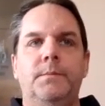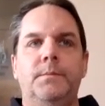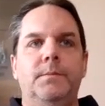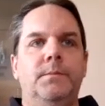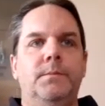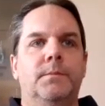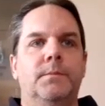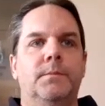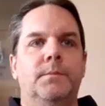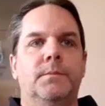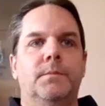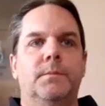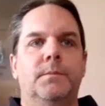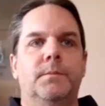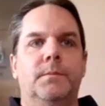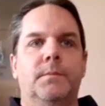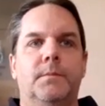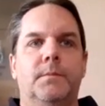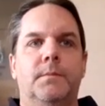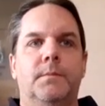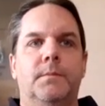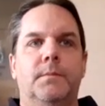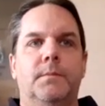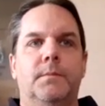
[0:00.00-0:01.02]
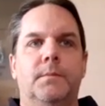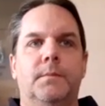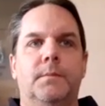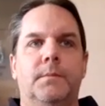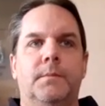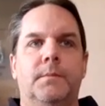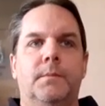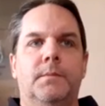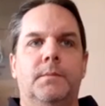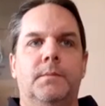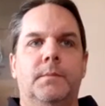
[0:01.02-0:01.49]

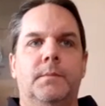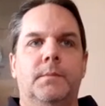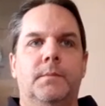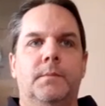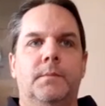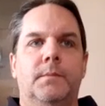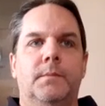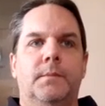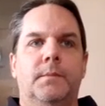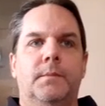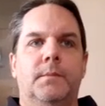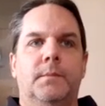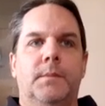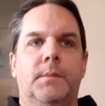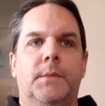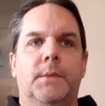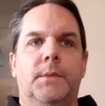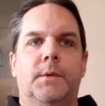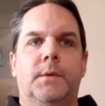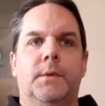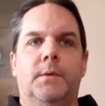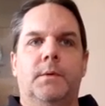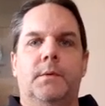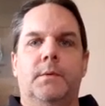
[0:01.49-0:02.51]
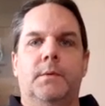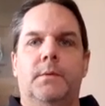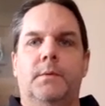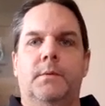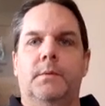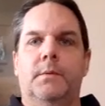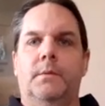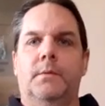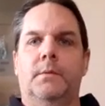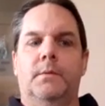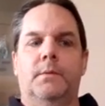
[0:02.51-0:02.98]

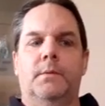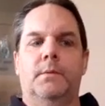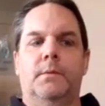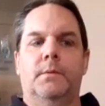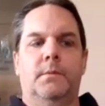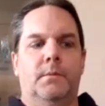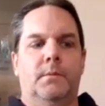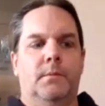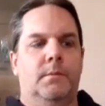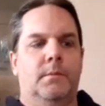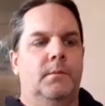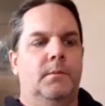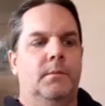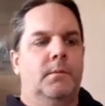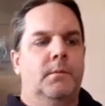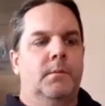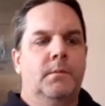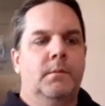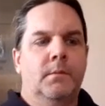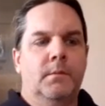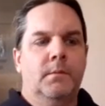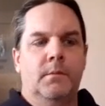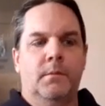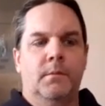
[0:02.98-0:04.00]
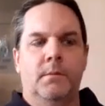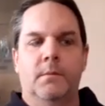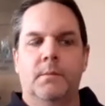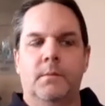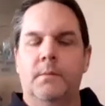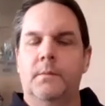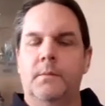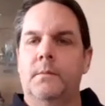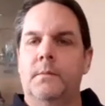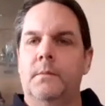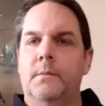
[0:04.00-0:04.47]

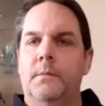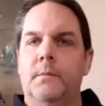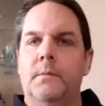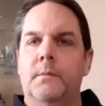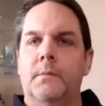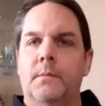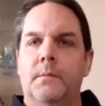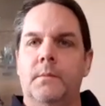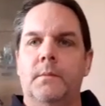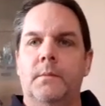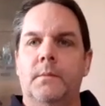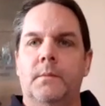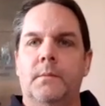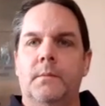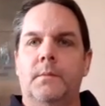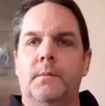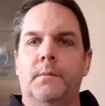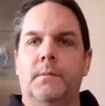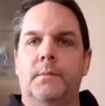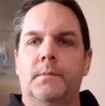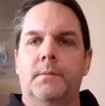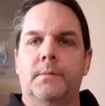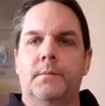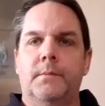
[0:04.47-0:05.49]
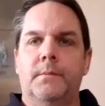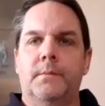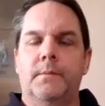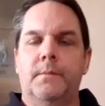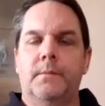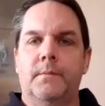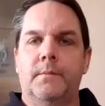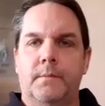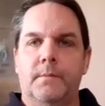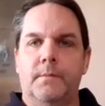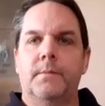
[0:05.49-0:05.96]

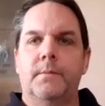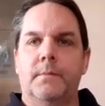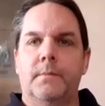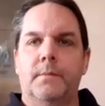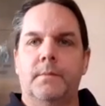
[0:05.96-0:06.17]
(not speaking)